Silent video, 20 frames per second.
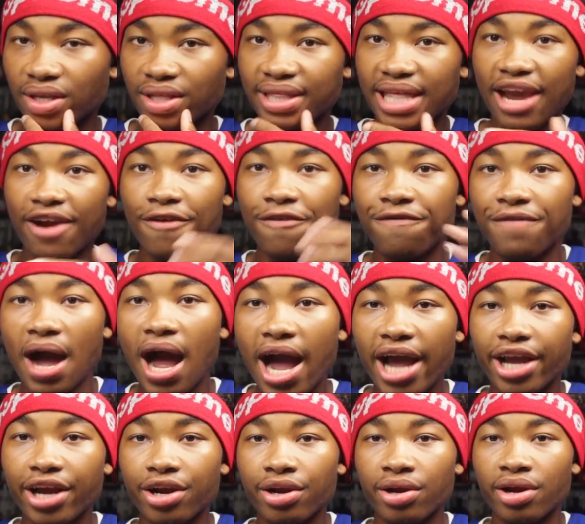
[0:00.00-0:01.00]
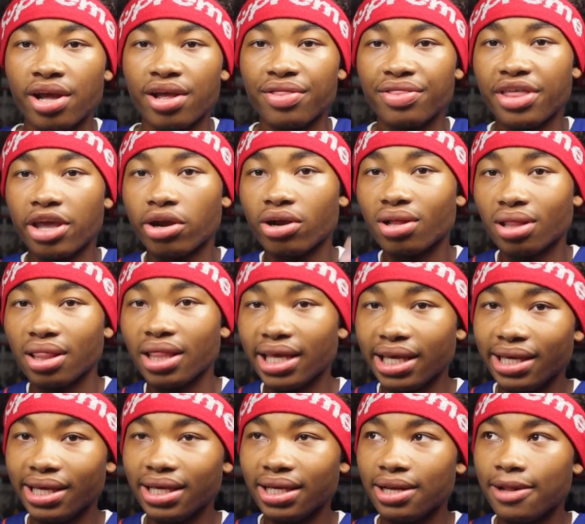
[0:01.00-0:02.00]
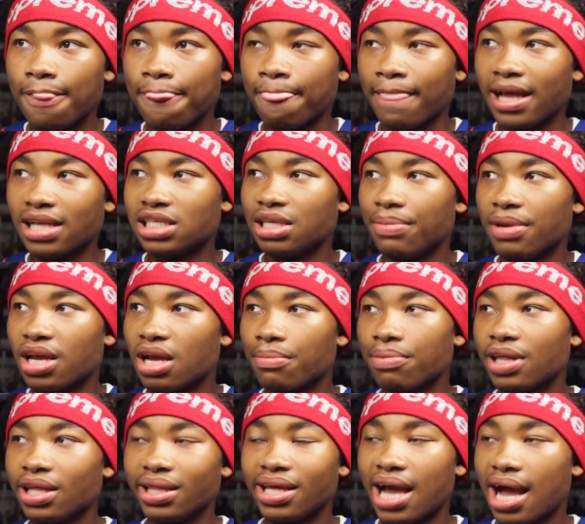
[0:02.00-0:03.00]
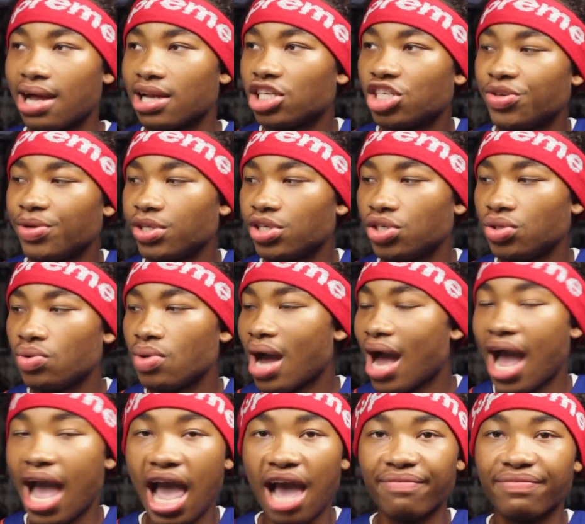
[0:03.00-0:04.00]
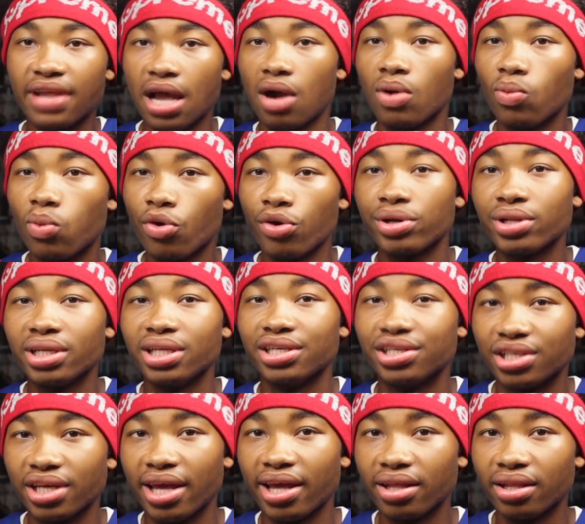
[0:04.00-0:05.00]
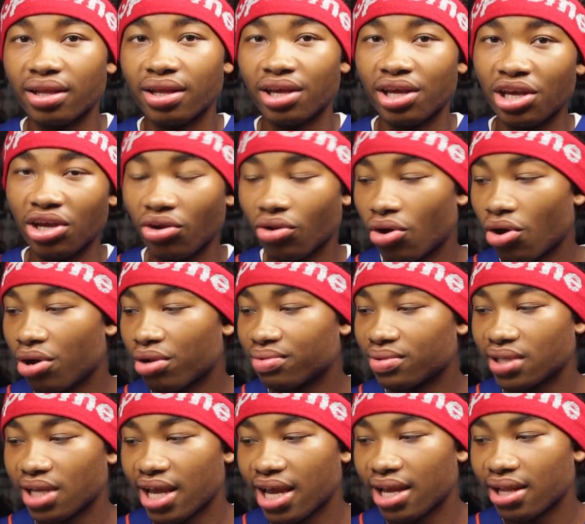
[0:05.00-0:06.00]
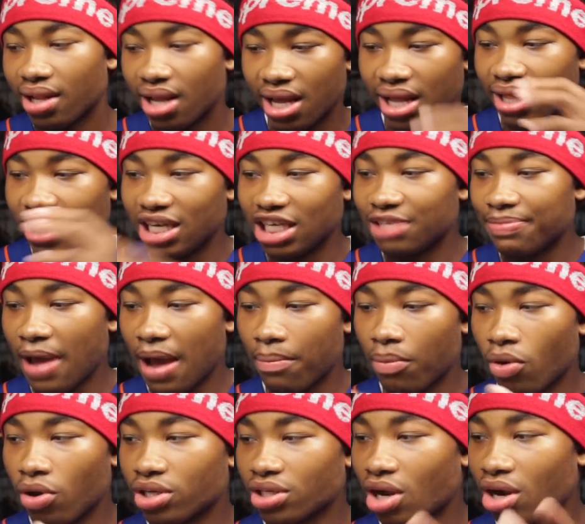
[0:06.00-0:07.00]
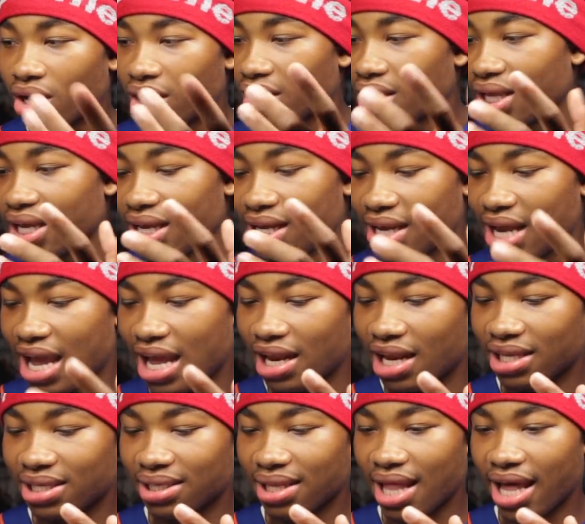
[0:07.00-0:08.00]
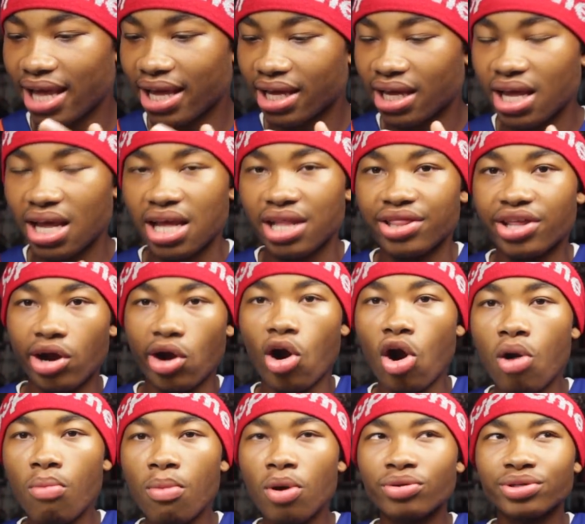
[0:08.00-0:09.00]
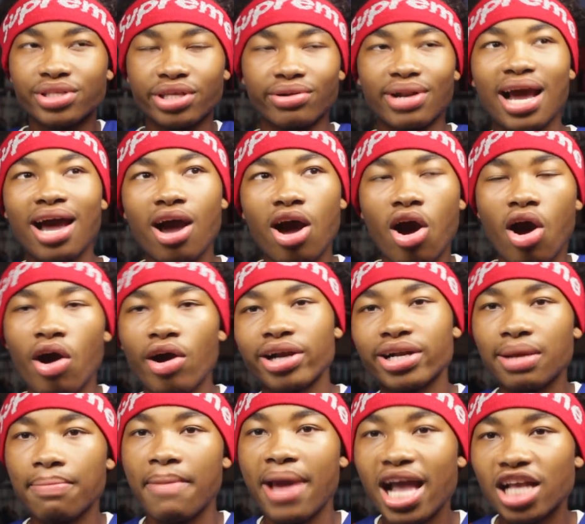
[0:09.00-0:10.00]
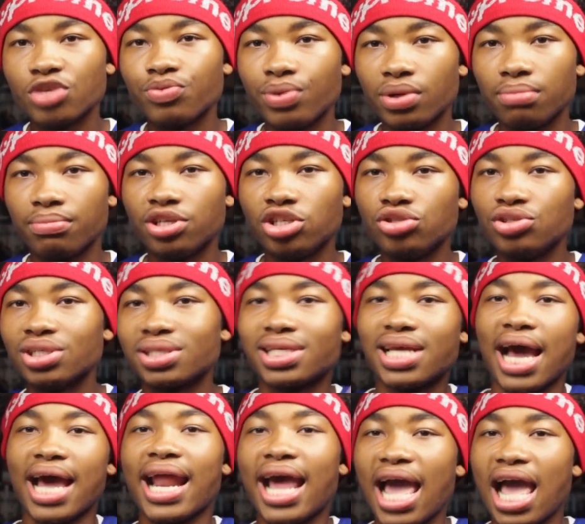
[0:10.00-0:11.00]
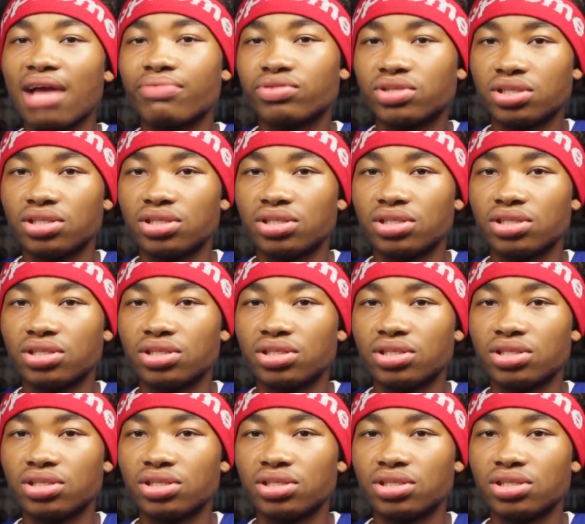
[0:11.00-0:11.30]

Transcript: they're fire, they're clean, and to be completely honest with you, I have not worn these yet. You know what I'm saying? These bad boys are clean, and it's like, they're not hard to match with, but you just gotta have